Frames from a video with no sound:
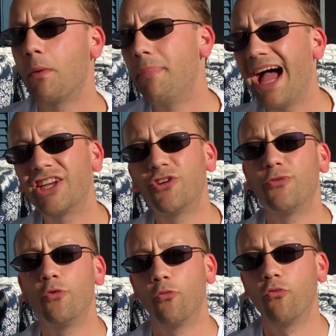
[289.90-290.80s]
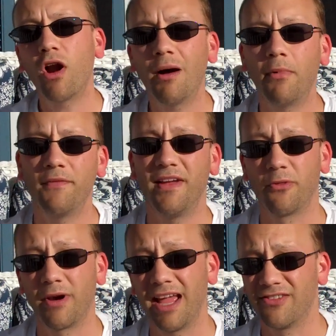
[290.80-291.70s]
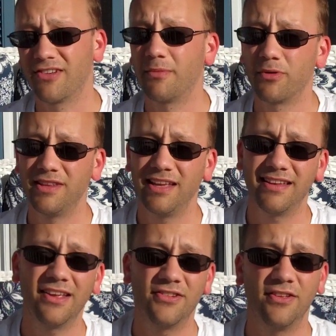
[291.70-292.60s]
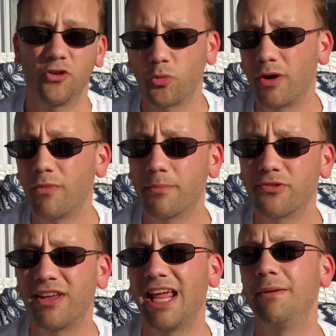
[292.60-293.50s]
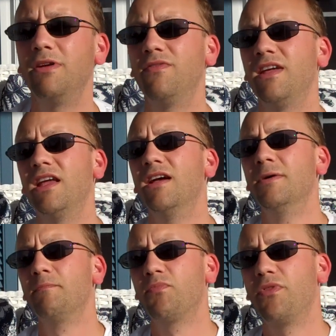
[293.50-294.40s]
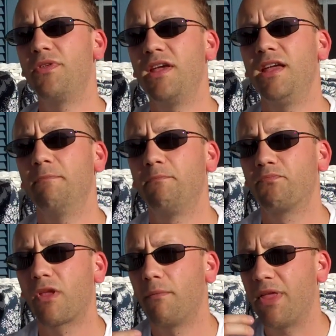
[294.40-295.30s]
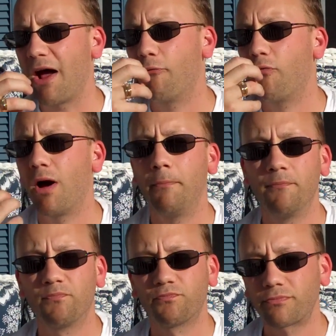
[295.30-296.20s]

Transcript: Passion fruit rum, on the other hand, is going to bring the intensity, the 21% ABV, that rum,